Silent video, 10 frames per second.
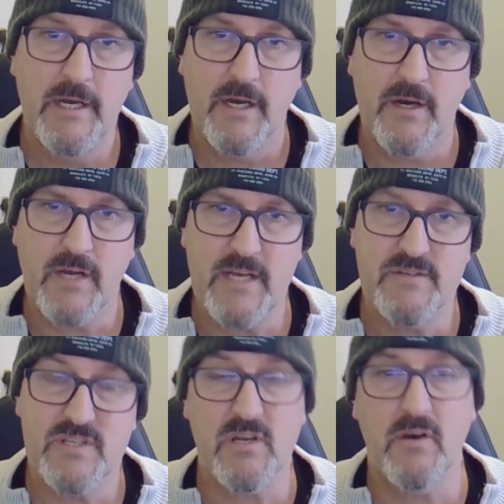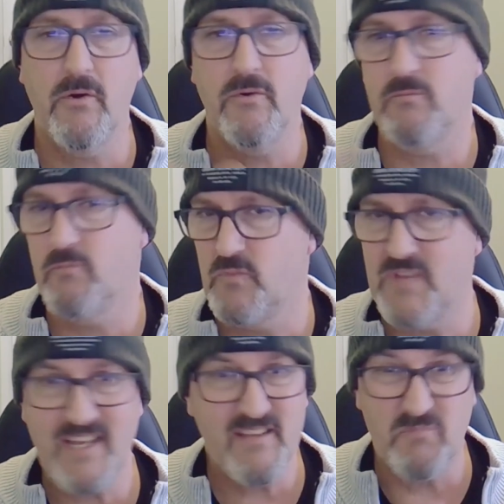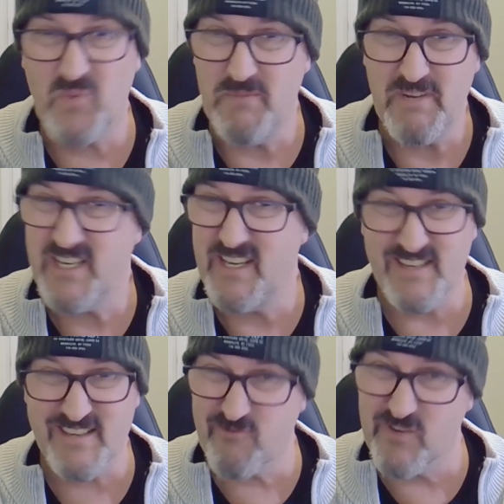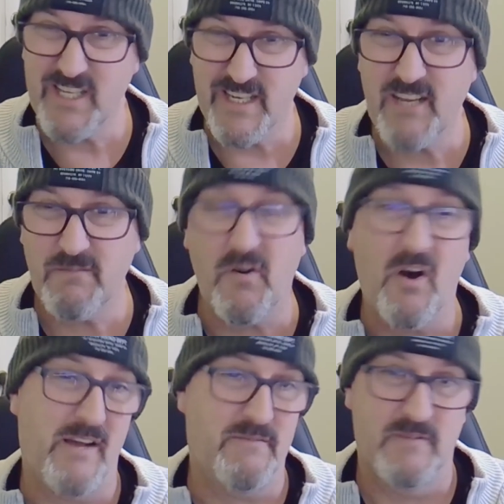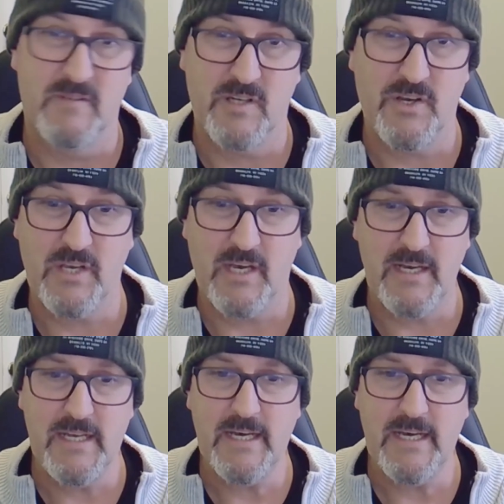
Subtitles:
Okay, so they're pretty much it. You just really need 5, okay?